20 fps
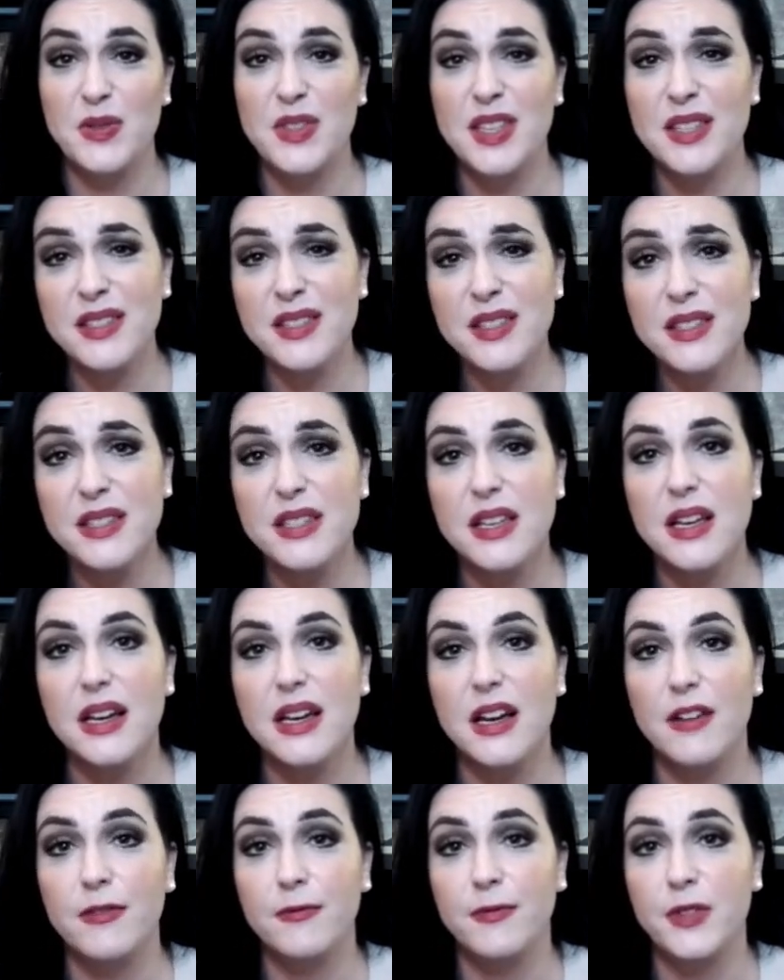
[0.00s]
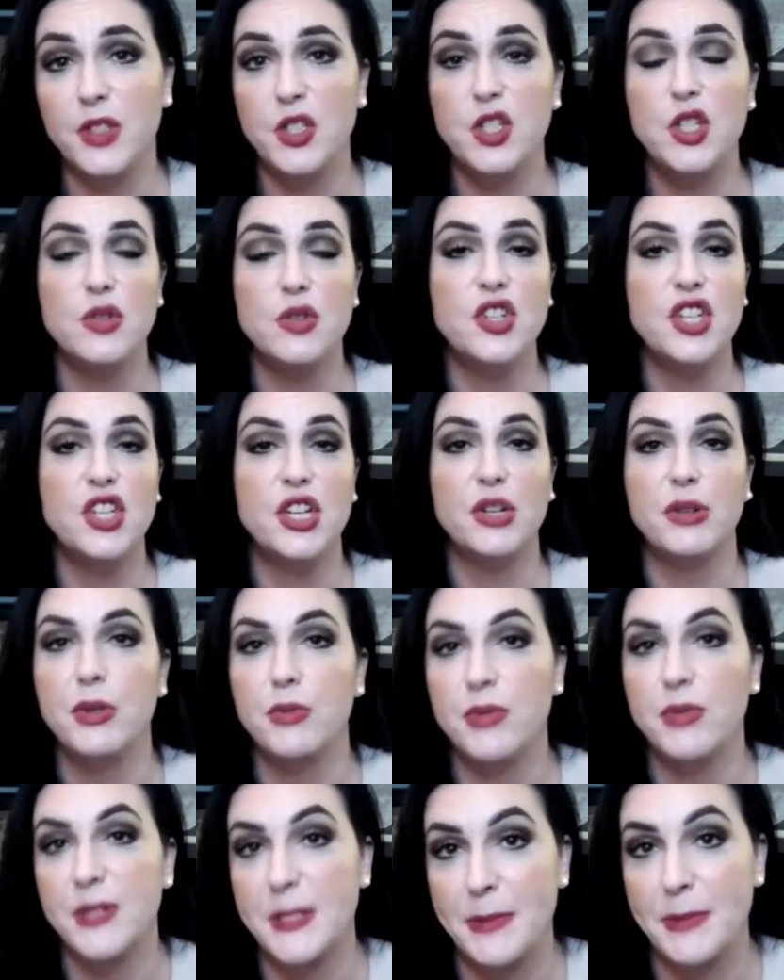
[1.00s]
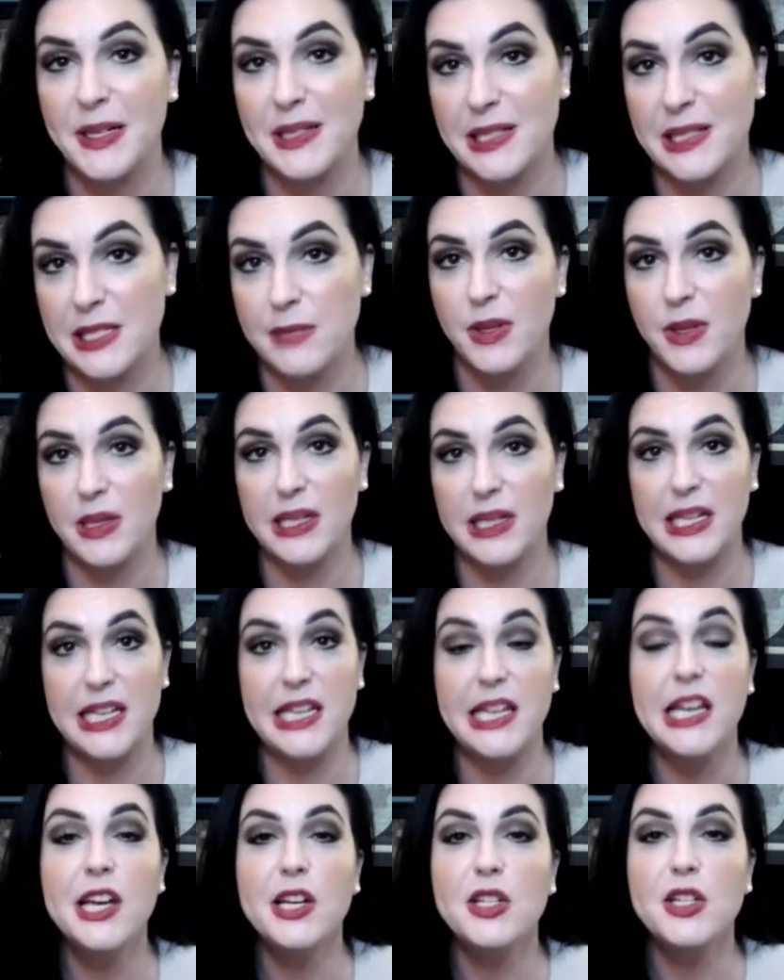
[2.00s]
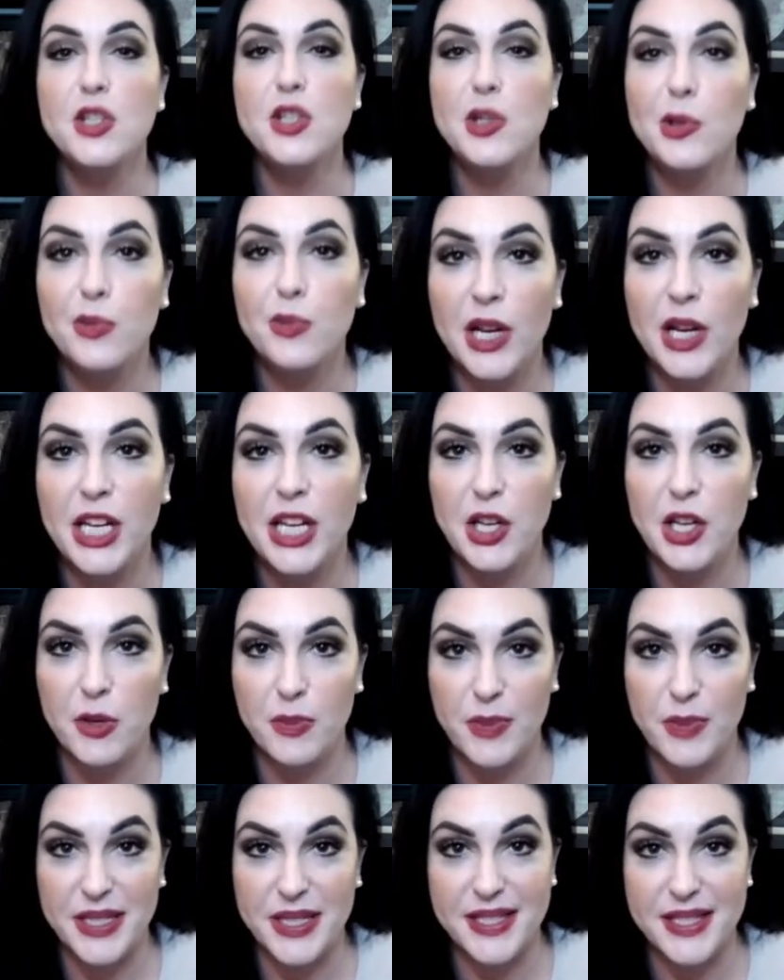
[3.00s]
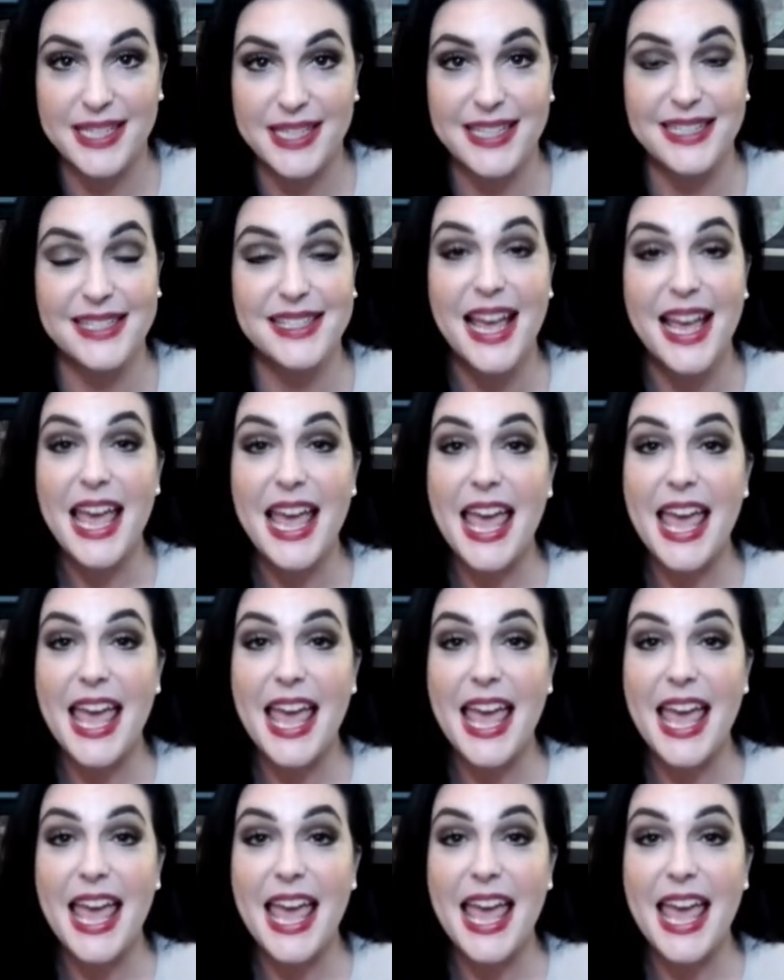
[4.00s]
This is a fiduciary responsibility to running your business.